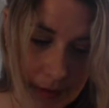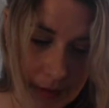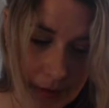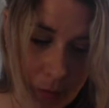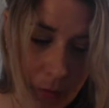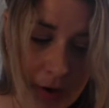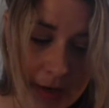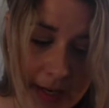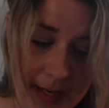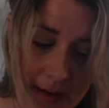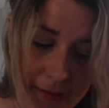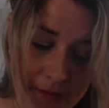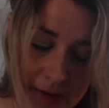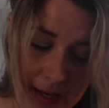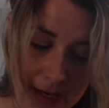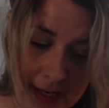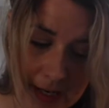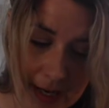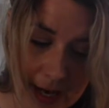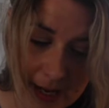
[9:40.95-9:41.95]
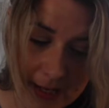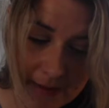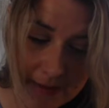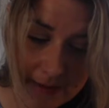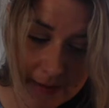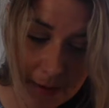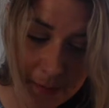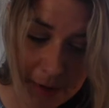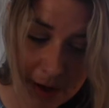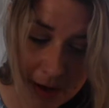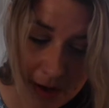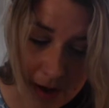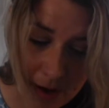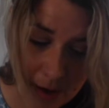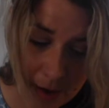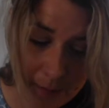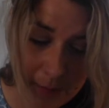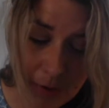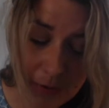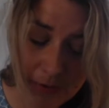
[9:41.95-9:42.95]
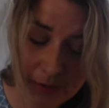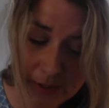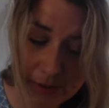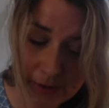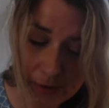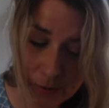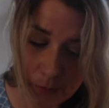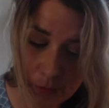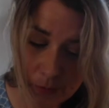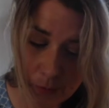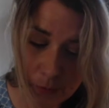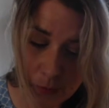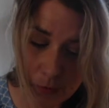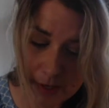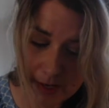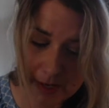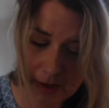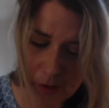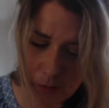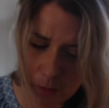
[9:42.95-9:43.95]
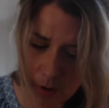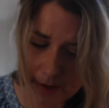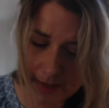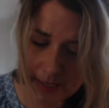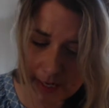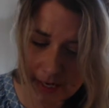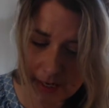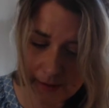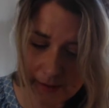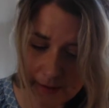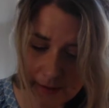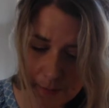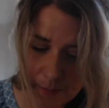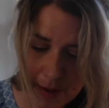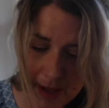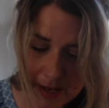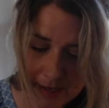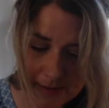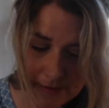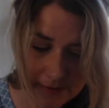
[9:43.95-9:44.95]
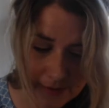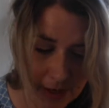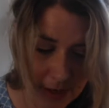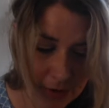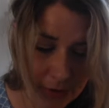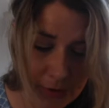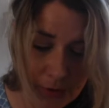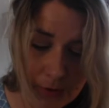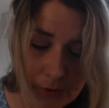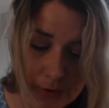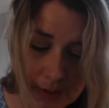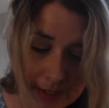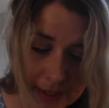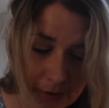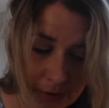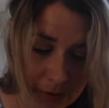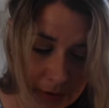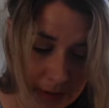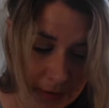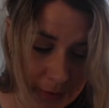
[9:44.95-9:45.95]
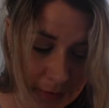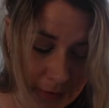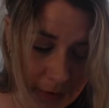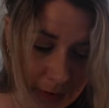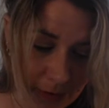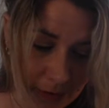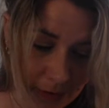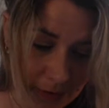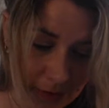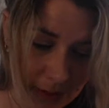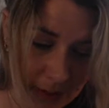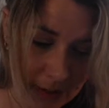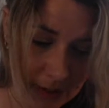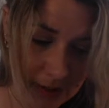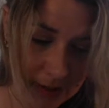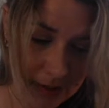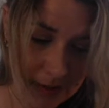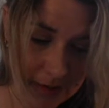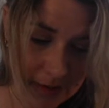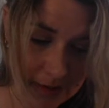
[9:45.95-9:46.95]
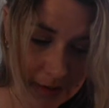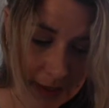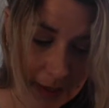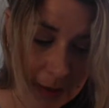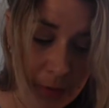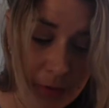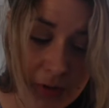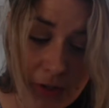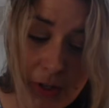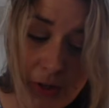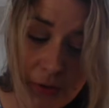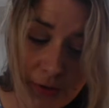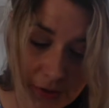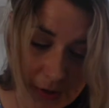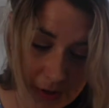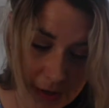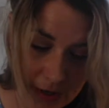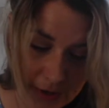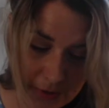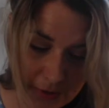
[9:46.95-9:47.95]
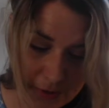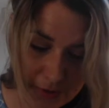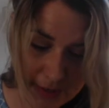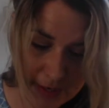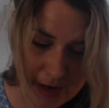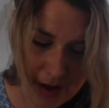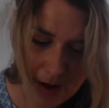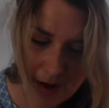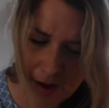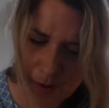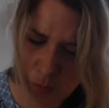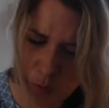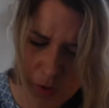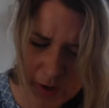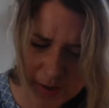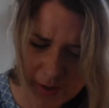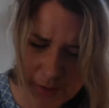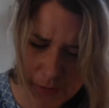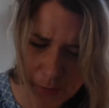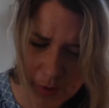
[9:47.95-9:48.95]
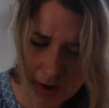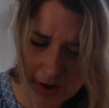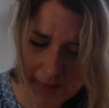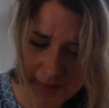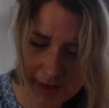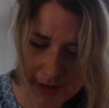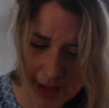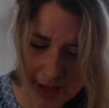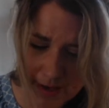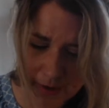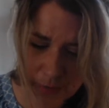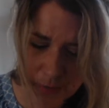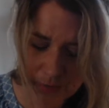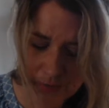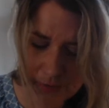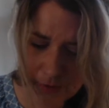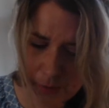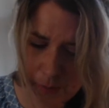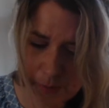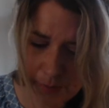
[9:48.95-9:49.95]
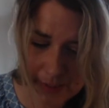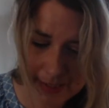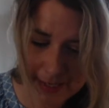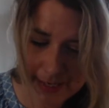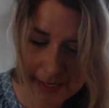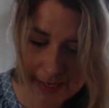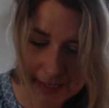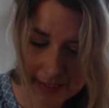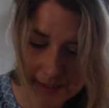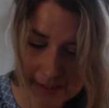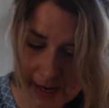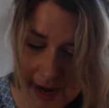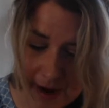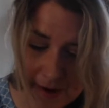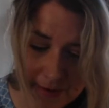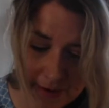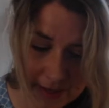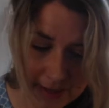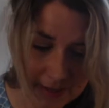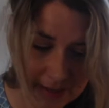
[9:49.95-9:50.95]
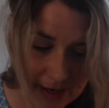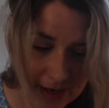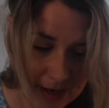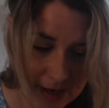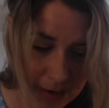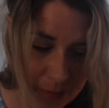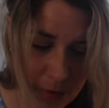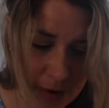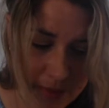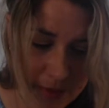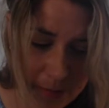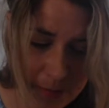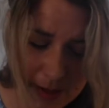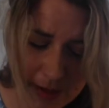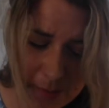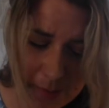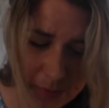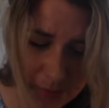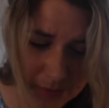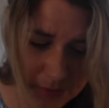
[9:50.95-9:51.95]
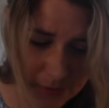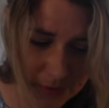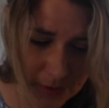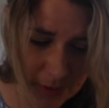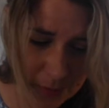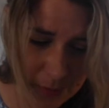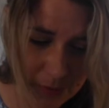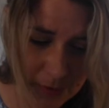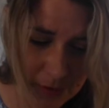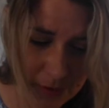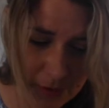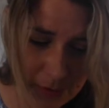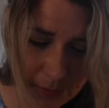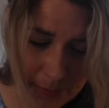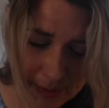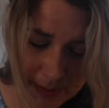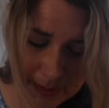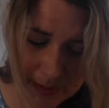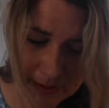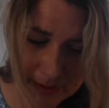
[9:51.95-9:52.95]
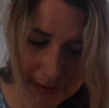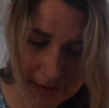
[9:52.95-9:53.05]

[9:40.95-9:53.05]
One evening in late summer, a musician was walking quite near to the palace, doodling on his flute. He was new to the country and wondered why the land was so bleak and arid and why the people were so gloomy.